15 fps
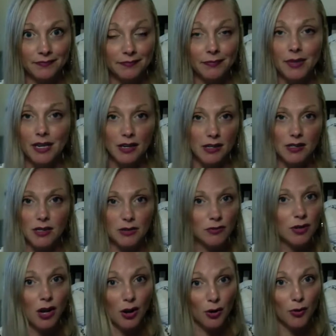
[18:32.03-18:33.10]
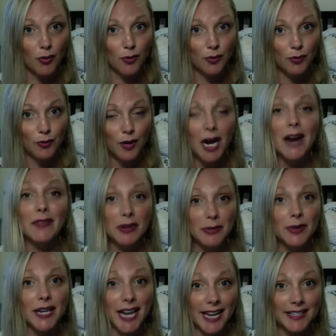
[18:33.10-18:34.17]
because
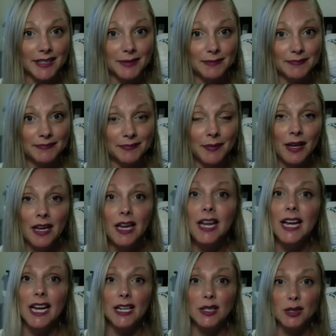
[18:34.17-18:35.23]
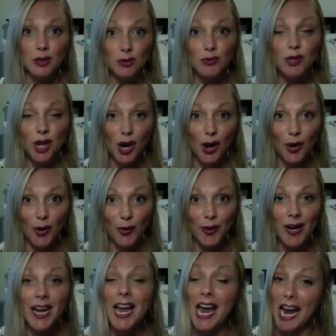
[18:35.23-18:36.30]
everyone has them, and
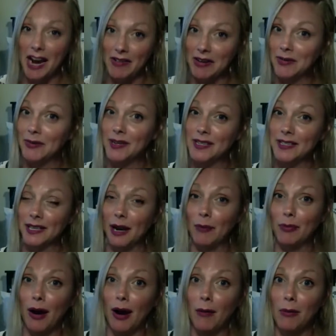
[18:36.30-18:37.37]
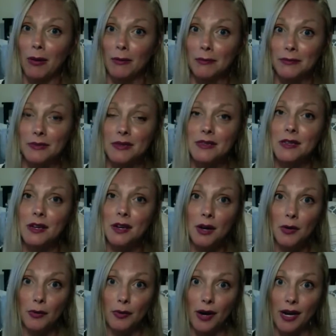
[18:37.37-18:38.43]
everyone's got problems,
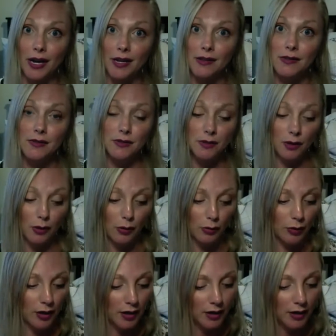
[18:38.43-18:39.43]
right? So